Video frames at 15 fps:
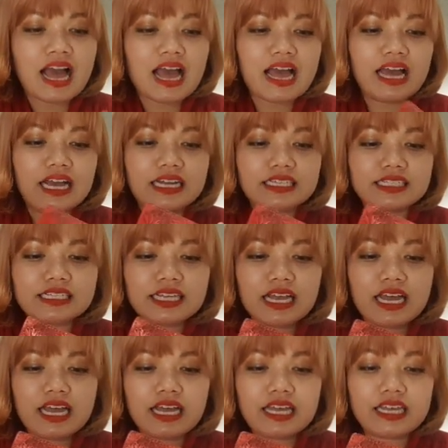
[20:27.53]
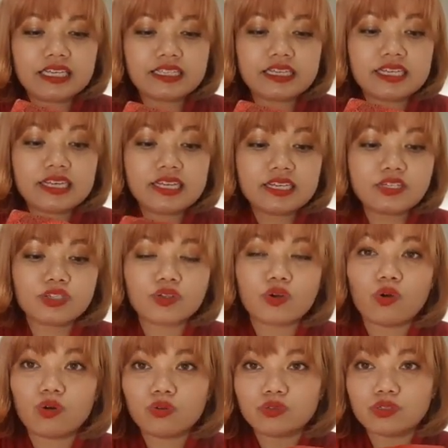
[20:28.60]
and it is
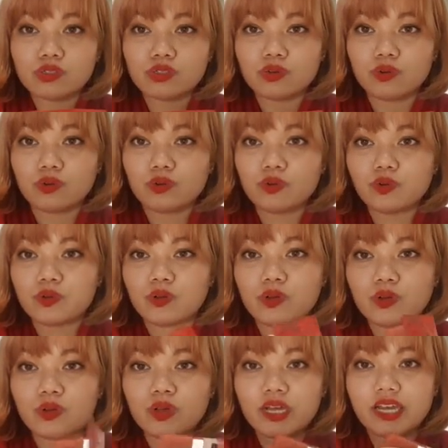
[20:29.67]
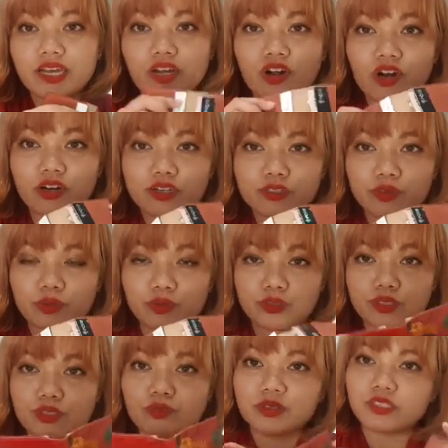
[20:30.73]
also a card
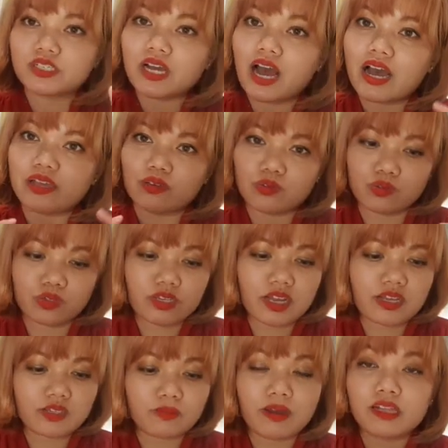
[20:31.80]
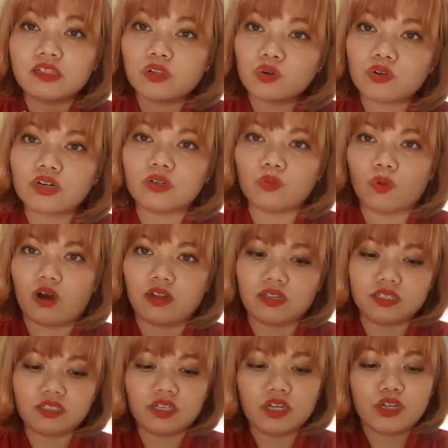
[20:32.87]
holder which I use as my local
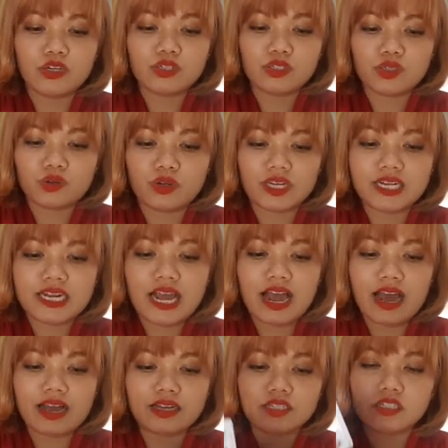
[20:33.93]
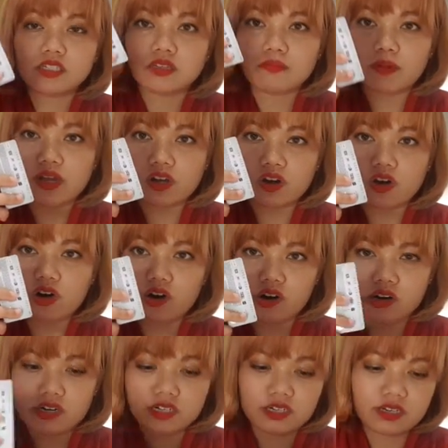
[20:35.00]
wallet so it has my
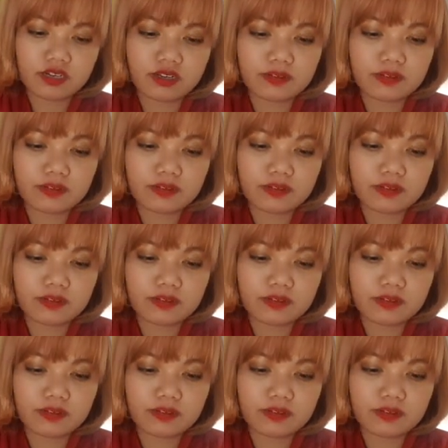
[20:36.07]
card